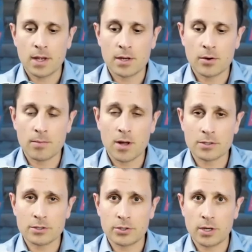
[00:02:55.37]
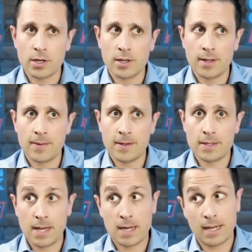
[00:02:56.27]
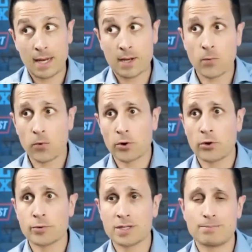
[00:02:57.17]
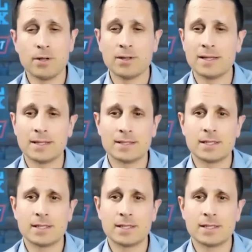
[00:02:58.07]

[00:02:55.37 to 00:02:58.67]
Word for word: And your model is or you're just building